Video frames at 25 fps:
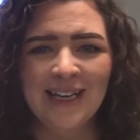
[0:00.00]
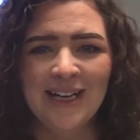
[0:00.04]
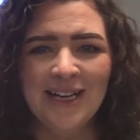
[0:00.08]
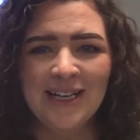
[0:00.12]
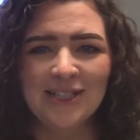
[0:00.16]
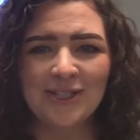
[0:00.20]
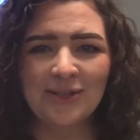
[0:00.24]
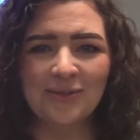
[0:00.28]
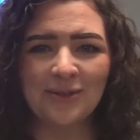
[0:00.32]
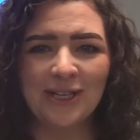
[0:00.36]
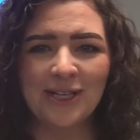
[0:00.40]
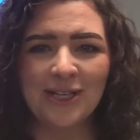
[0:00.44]

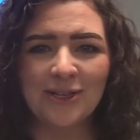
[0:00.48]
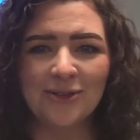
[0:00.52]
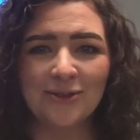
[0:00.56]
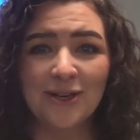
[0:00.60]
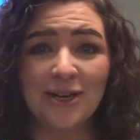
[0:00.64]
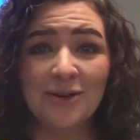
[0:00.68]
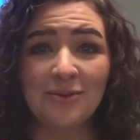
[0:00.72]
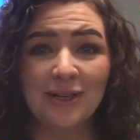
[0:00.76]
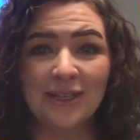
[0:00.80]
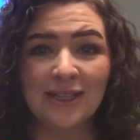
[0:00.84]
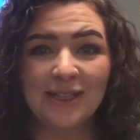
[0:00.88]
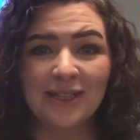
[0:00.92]
So we're going to
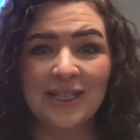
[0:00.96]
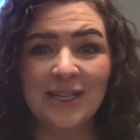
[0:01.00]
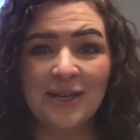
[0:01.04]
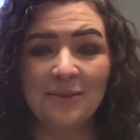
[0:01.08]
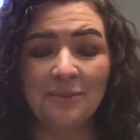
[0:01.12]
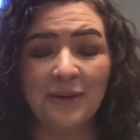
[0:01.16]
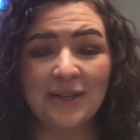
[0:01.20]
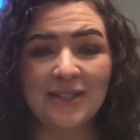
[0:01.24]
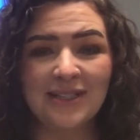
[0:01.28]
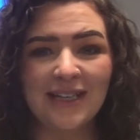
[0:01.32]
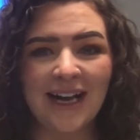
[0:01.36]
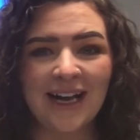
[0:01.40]
read what
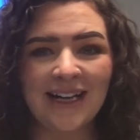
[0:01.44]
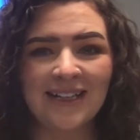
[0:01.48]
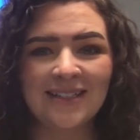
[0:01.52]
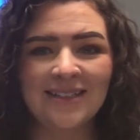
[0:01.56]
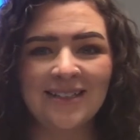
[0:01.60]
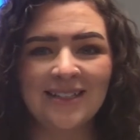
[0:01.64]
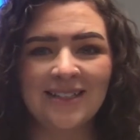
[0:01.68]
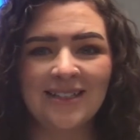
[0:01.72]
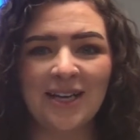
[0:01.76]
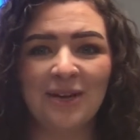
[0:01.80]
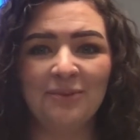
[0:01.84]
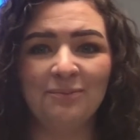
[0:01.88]
Cleopas has
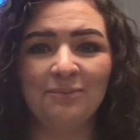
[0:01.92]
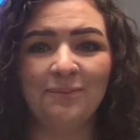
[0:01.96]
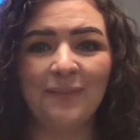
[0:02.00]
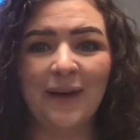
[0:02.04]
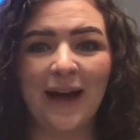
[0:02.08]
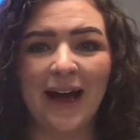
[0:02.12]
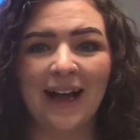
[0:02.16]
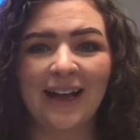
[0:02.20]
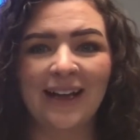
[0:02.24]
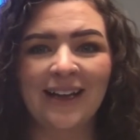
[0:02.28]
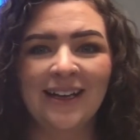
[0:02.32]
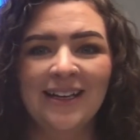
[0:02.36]
to say
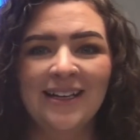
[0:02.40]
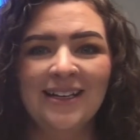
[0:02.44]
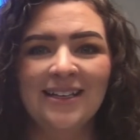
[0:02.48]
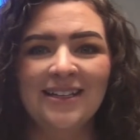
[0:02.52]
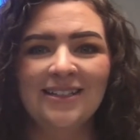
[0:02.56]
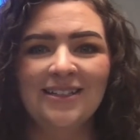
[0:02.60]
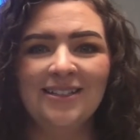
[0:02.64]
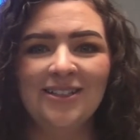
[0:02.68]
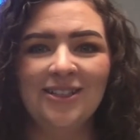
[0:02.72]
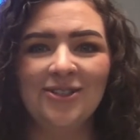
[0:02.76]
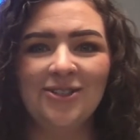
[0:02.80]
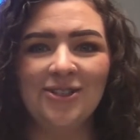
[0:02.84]
back
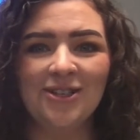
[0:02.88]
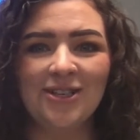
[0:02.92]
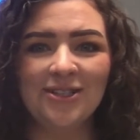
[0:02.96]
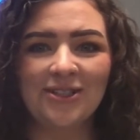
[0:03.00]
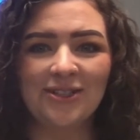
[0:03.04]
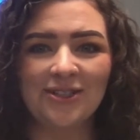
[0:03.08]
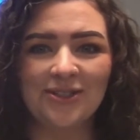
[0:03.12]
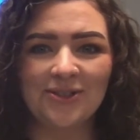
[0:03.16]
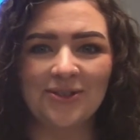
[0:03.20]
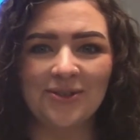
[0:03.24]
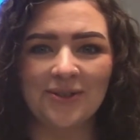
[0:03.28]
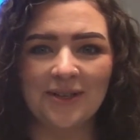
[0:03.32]
to
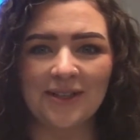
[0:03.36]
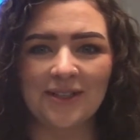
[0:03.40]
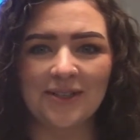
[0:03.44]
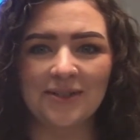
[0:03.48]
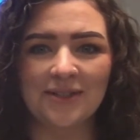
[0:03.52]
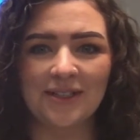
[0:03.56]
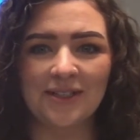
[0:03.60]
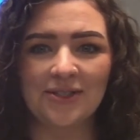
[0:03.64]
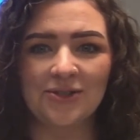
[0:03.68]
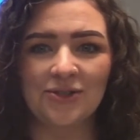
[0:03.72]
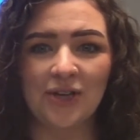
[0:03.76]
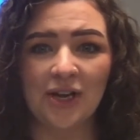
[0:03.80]
Jesus during this
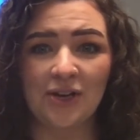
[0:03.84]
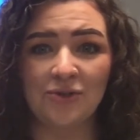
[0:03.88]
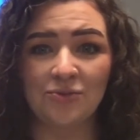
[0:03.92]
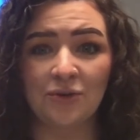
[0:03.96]
exchange.